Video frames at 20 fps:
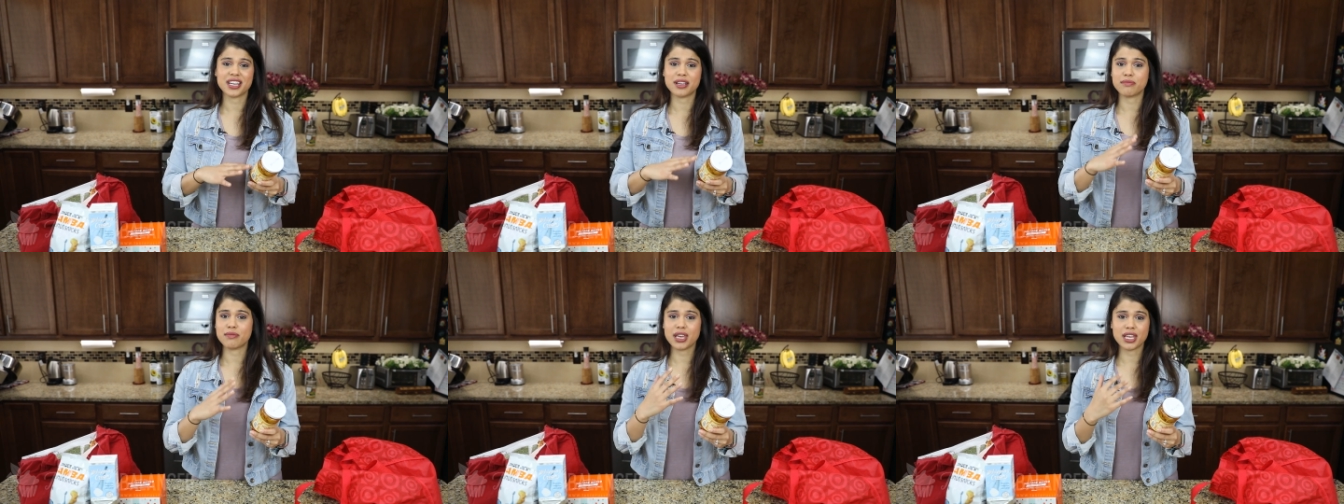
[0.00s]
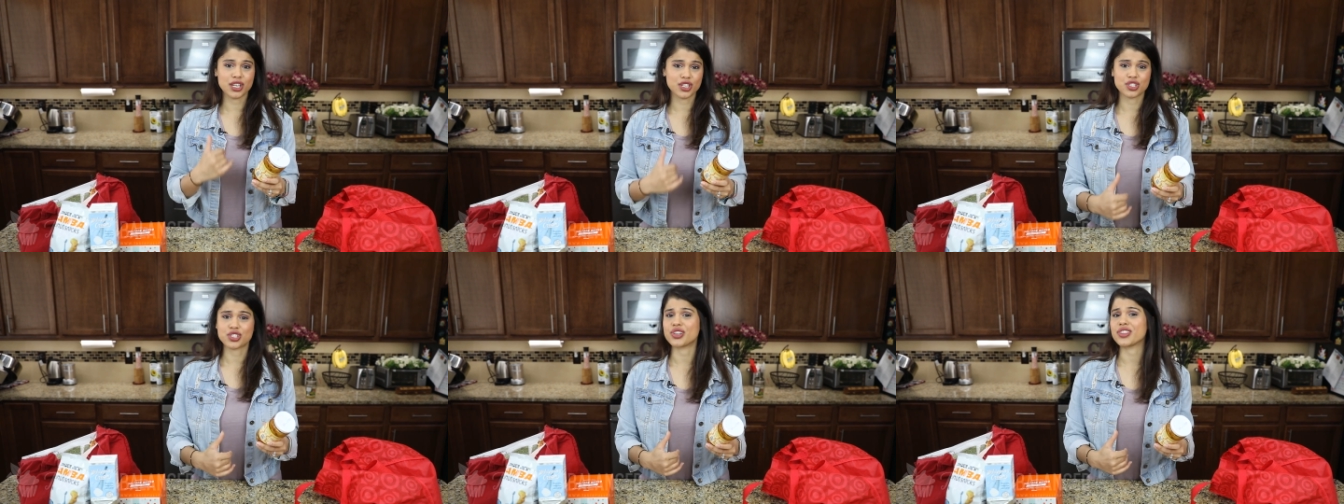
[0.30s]
and
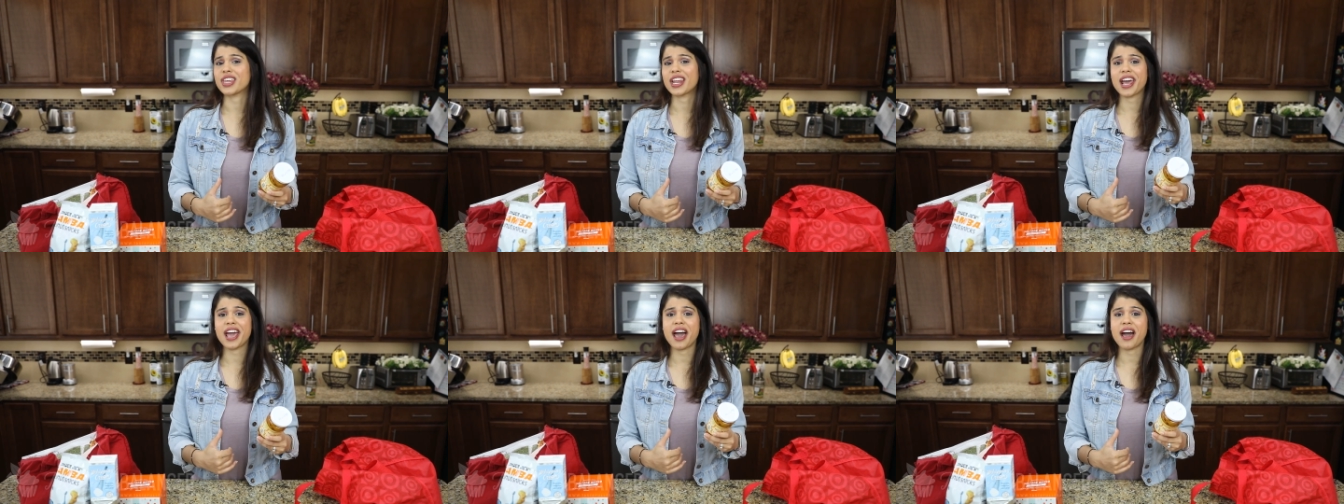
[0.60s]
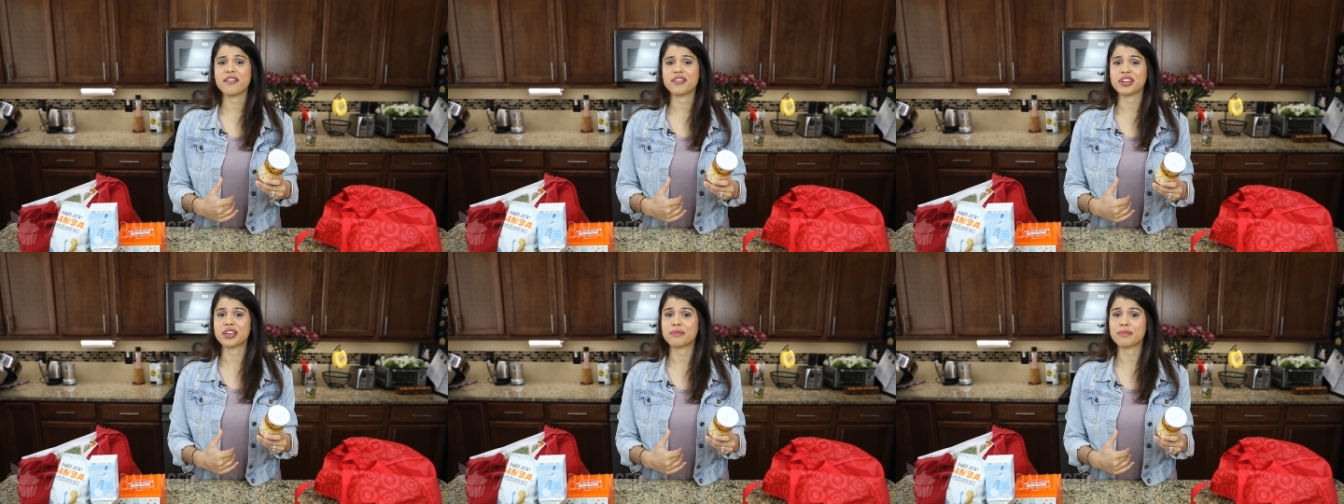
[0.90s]
making sure that I
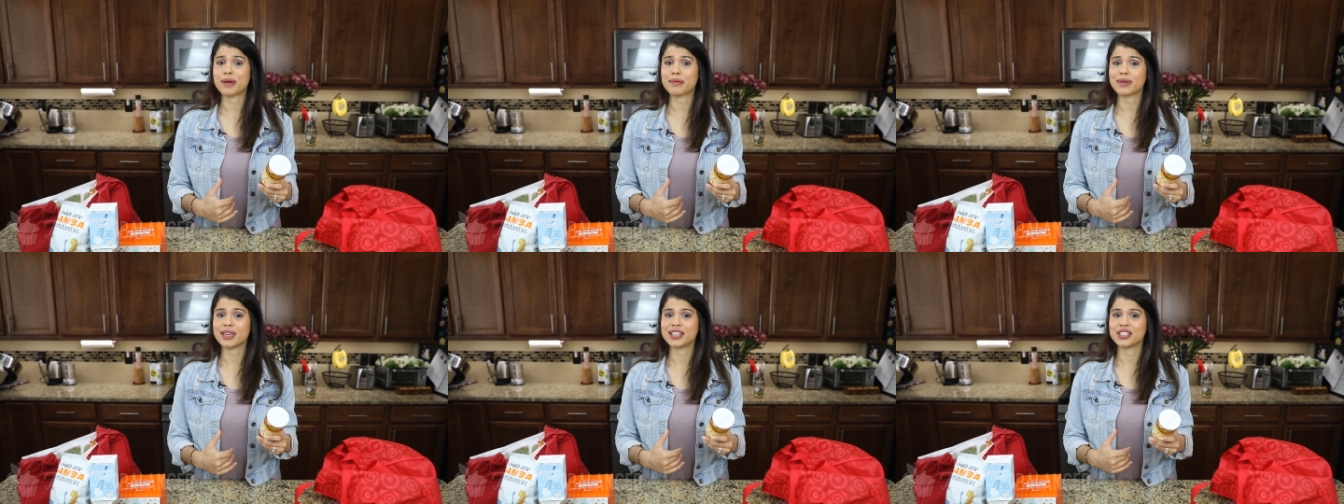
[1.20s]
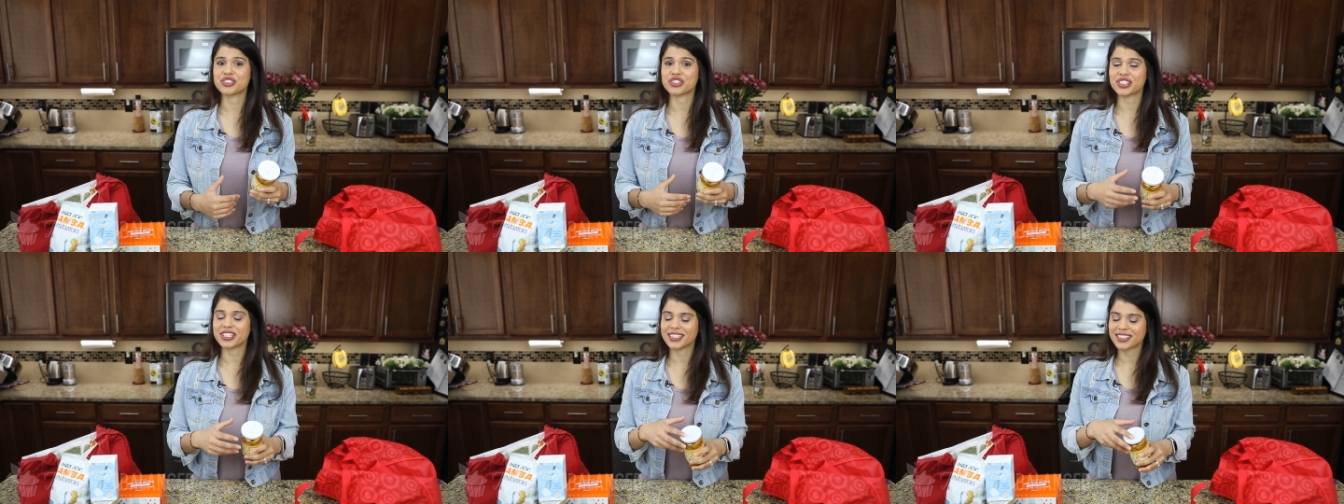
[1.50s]
have it in my
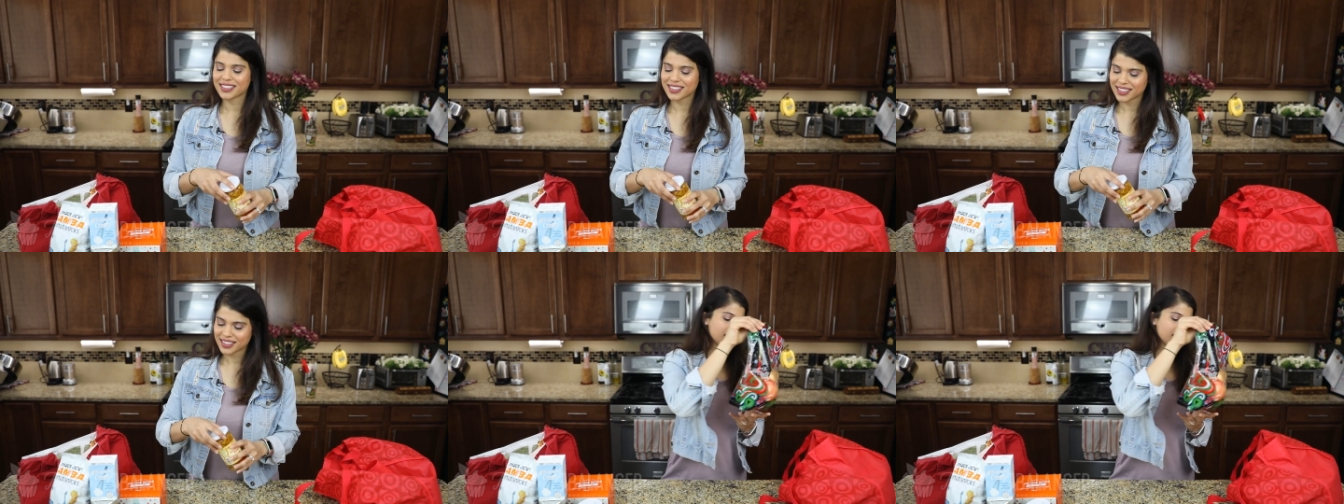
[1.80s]
pantry.